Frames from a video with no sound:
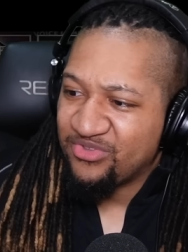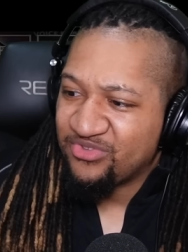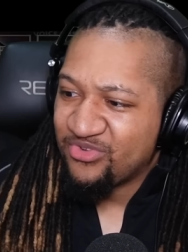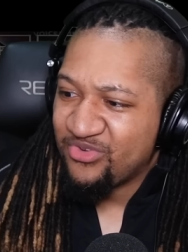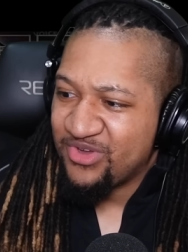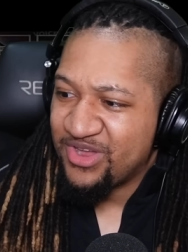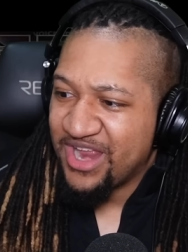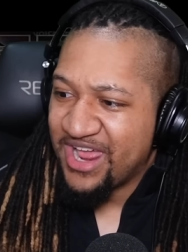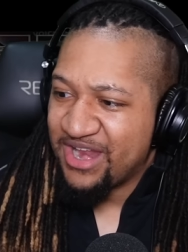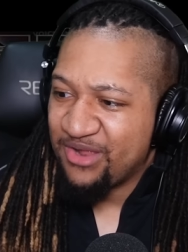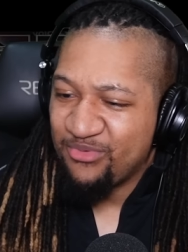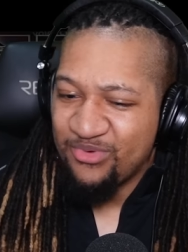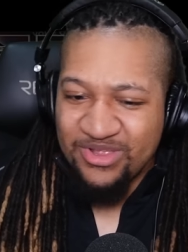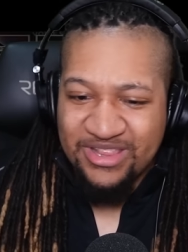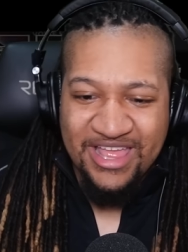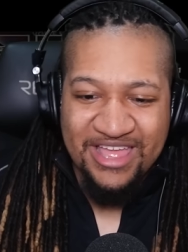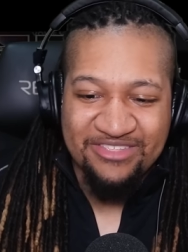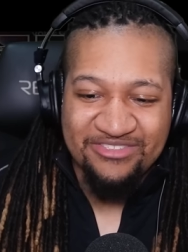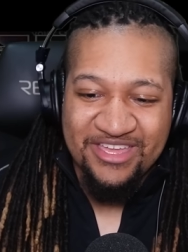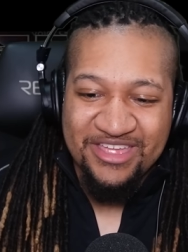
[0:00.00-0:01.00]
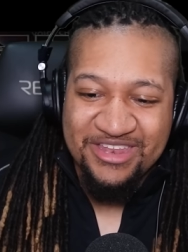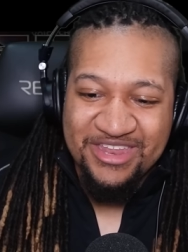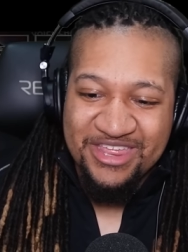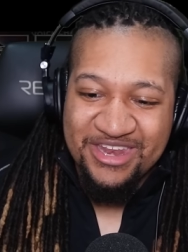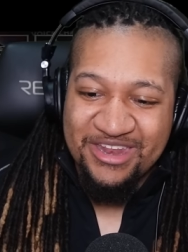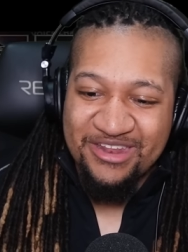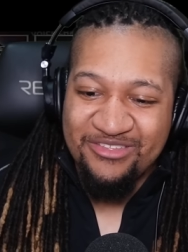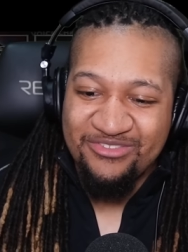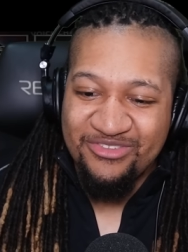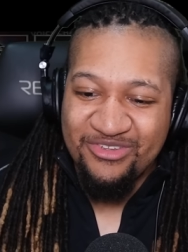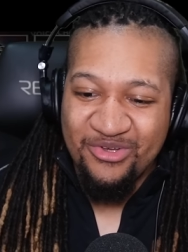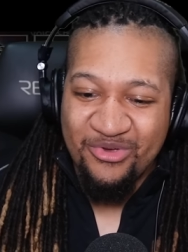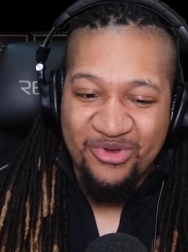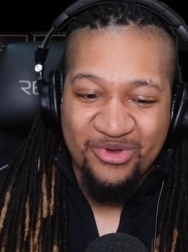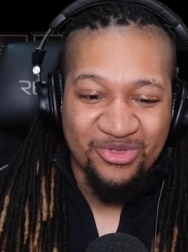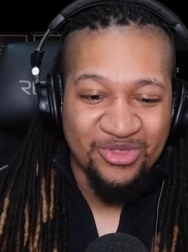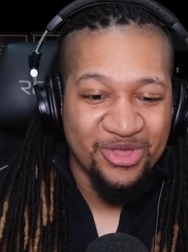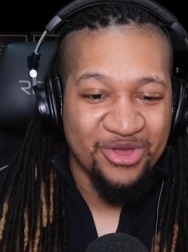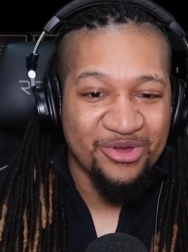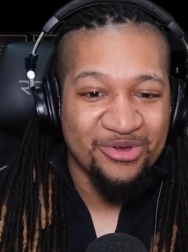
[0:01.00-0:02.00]
screen. I didn't realize I did it until
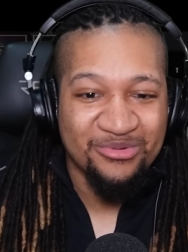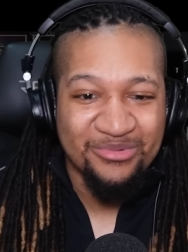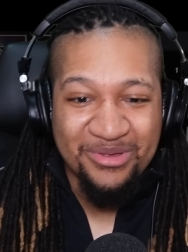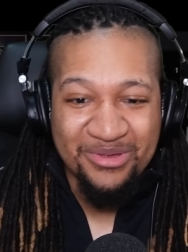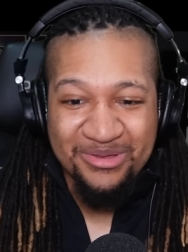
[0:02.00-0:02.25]
earlier.